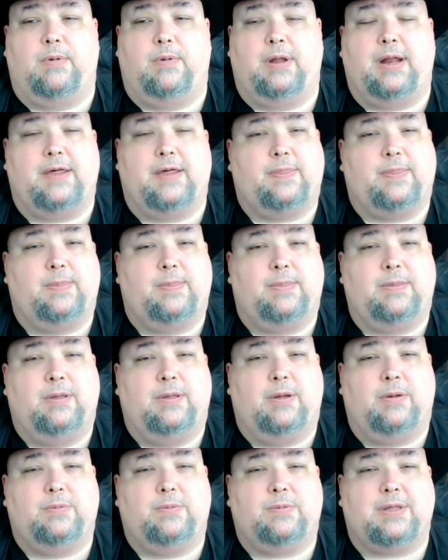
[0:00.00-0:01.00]
And I, you
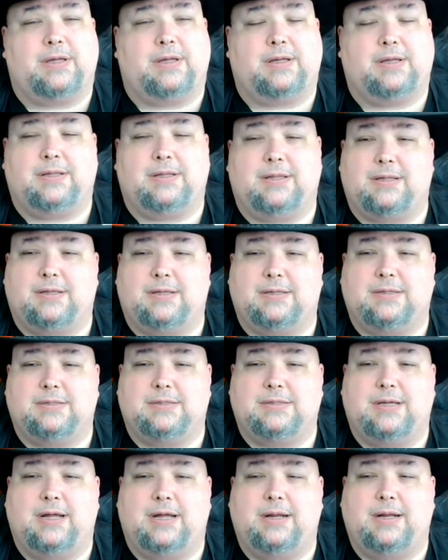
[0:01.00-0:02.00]
know, that, that
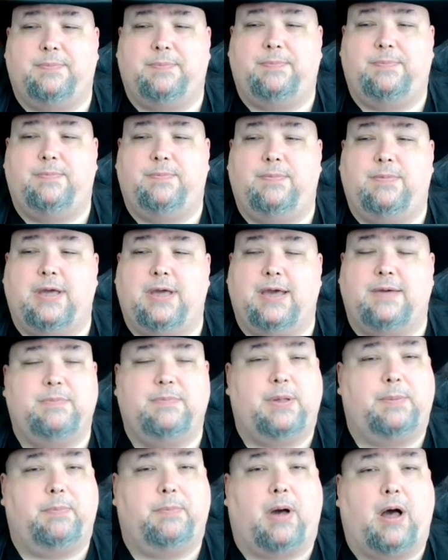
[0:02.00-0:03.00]
kind of gave
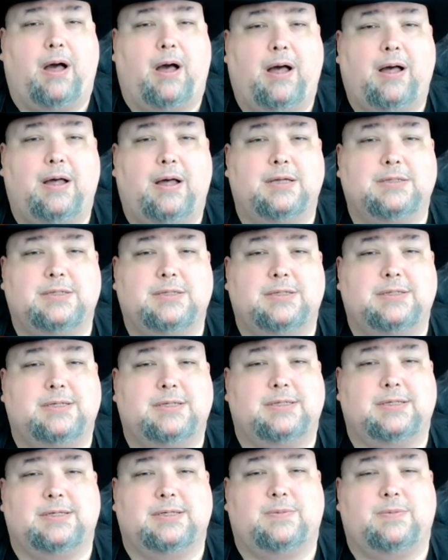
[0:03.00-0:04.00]
me pause because I
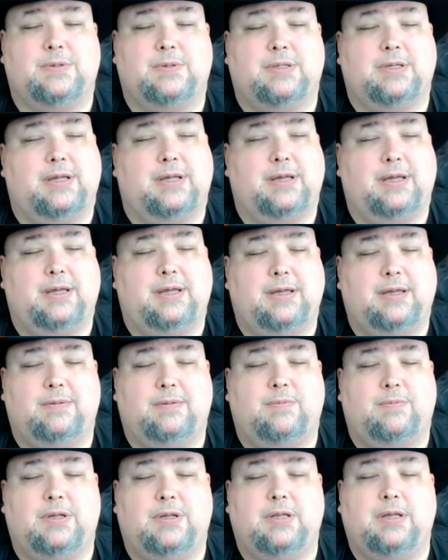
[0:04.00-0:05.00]
was like, what the heck?
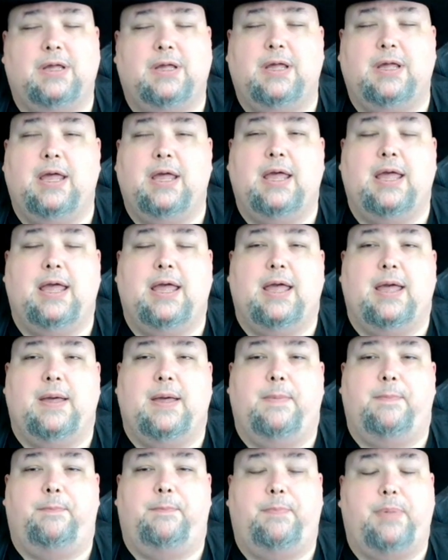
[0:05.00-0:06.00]
What?
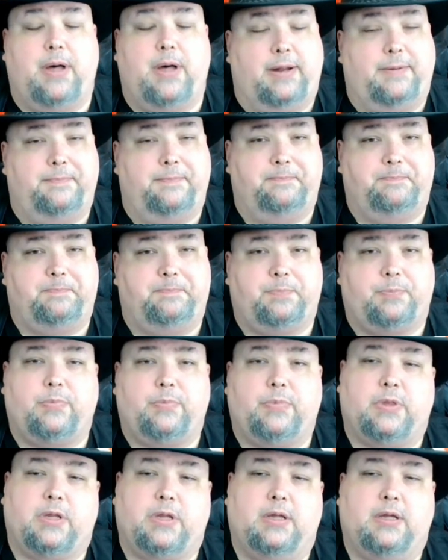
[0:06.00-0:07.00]
But
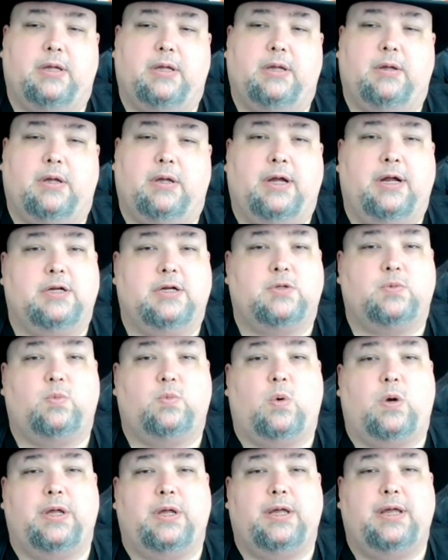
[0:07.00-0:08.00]
here's
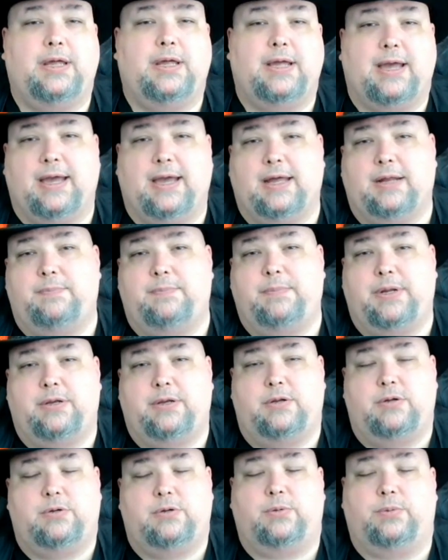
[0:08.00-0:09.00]
what he had me
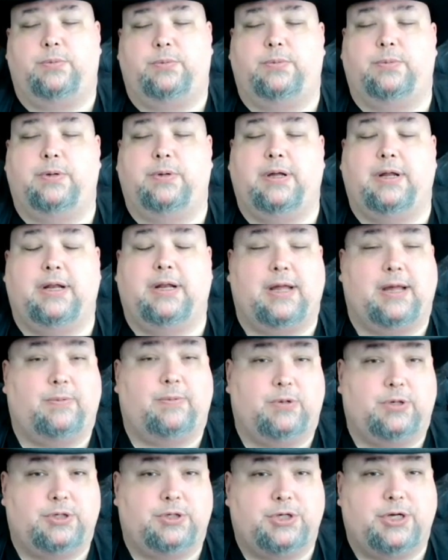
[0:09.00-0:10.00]
do and I
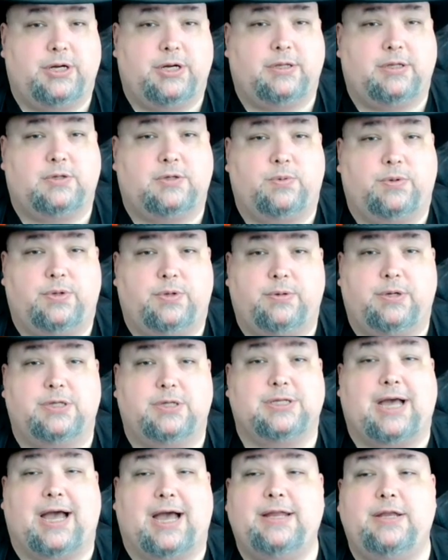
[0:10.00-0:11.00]
want to share this with you
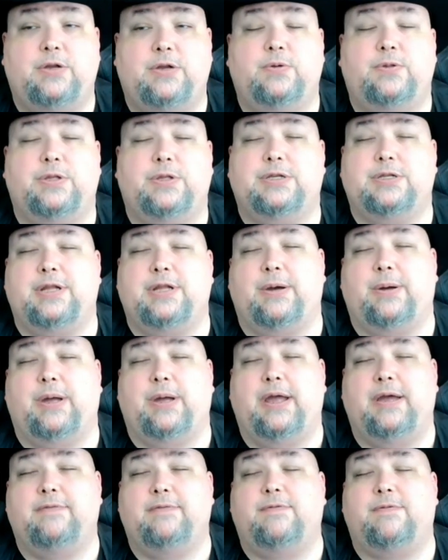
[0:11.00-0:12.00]
because I do this now
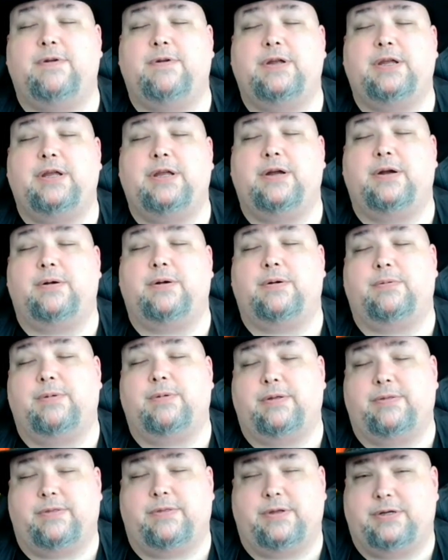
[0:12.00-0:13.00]
every year
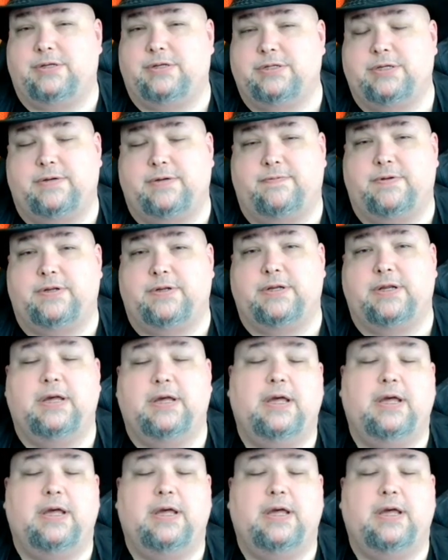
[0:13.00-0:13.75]
around Thanksgiving.